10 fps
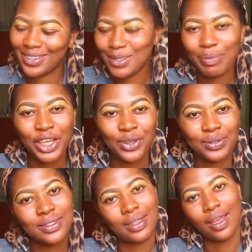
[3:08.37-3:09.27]
sparkly.
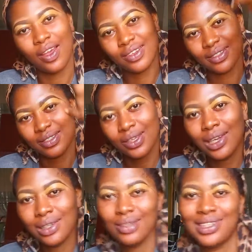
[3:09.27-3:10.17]
So
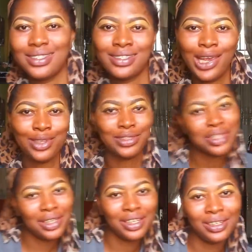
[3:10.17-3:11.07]
stay
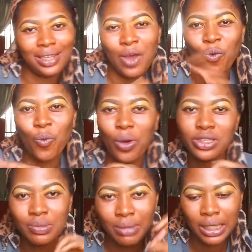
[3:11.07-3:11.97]
tuned and
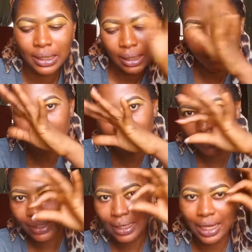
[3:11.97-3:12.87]
watch me.
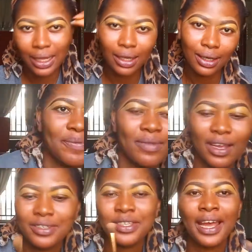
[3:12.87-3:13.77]

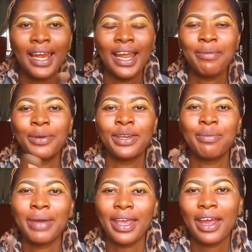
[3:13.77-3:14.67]
So I like
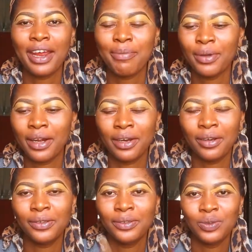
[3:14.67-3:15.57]
blending my eyebrow